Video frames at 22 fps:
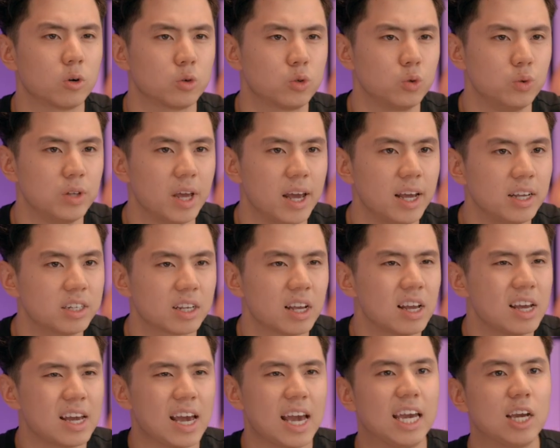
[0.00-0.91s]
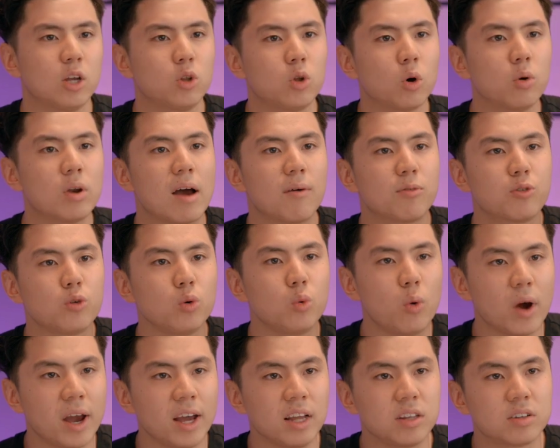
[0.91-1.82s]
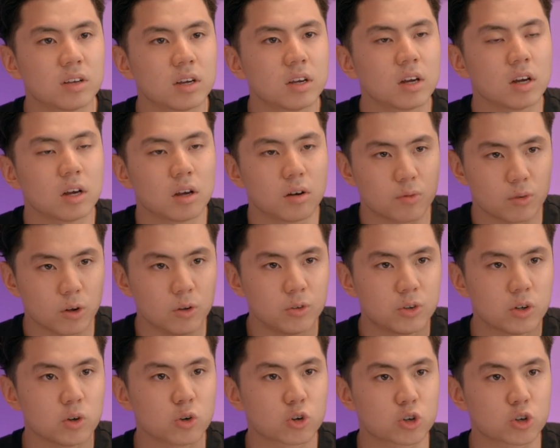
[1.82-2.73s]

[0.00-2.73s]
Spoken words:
2 days and you don't have to wait until your